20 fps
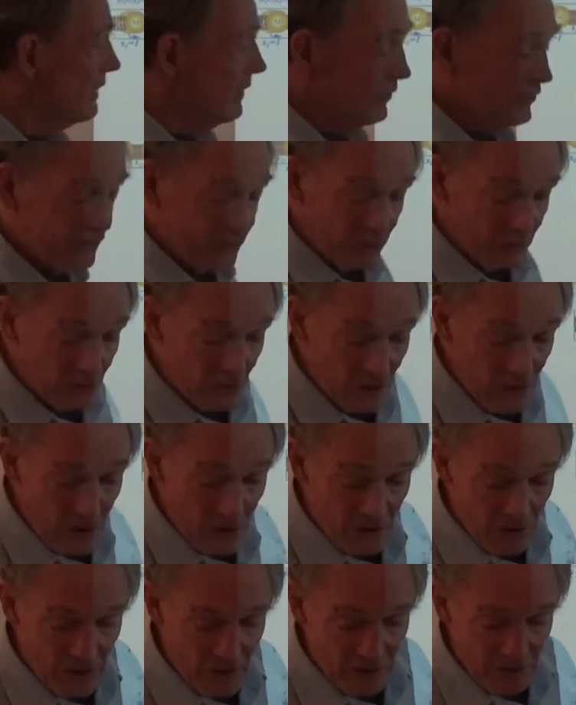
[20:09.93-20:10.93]
So
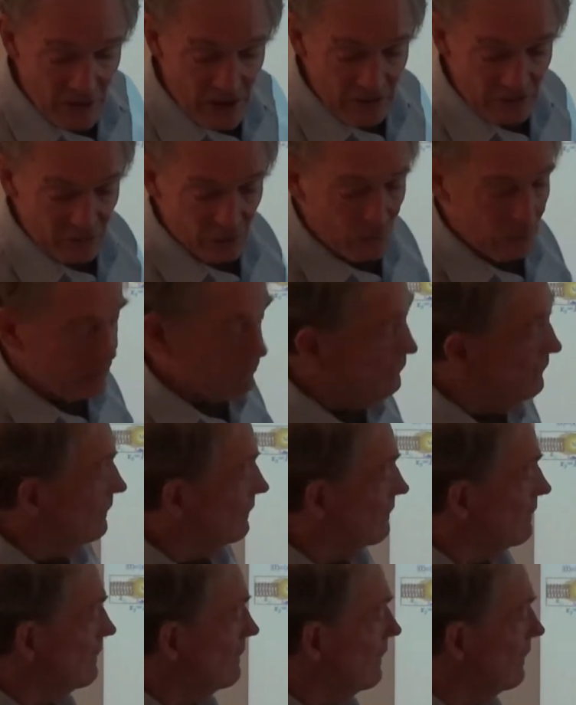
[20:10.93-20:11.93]
th that's what
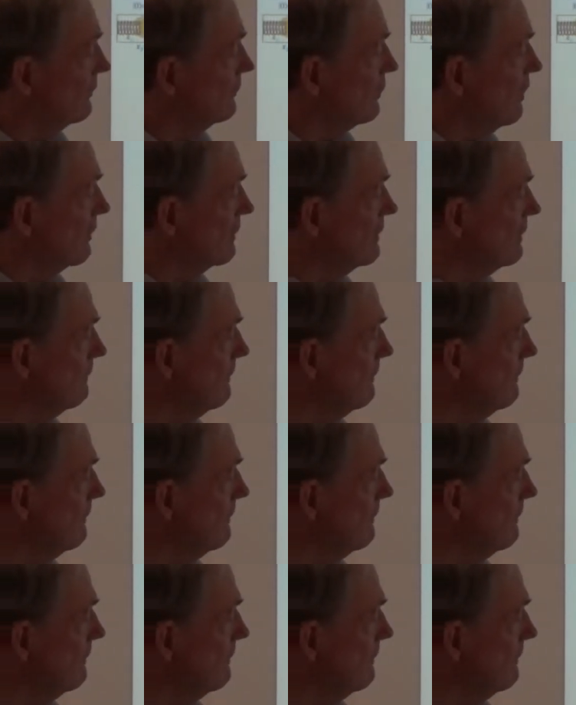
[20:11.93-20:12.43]
we're uh, talking